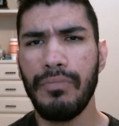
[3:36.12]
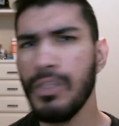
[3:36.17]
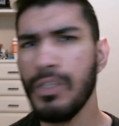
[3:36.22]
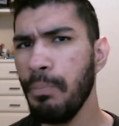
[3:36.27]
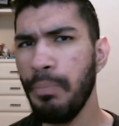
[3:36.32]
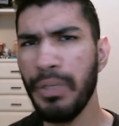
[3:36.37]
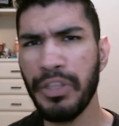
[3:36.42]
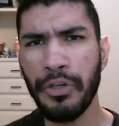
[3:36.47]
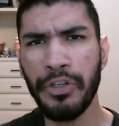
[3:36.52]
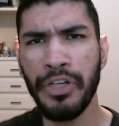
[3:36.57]

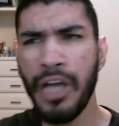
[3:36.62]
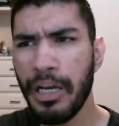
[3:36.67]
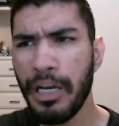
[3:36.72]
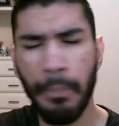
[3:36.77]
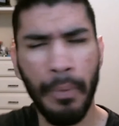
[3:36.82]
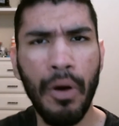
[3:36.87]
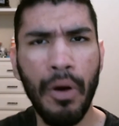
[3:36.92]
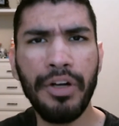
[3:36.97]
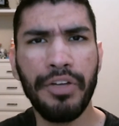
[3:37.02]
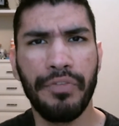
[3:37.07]
But they're not a
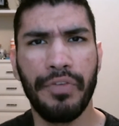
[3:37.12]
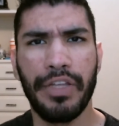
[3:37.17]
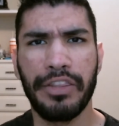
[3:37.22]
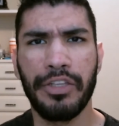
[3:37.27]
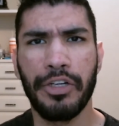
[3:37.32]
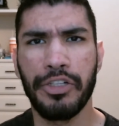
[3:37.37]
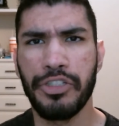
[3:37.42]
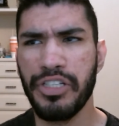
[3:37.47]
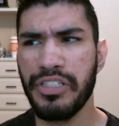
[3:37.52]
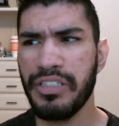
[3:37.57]
part of it.
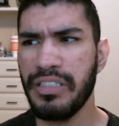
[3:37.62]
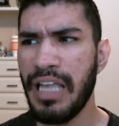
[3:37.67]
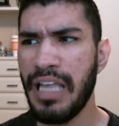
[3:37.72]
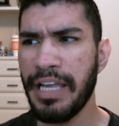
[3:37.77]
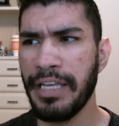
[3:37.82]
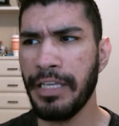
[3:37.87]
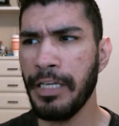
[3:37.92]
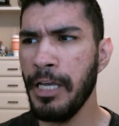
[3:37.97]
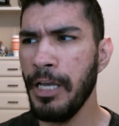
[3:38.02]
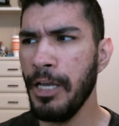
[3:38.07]
They're just
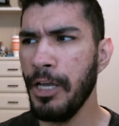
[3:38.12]
like,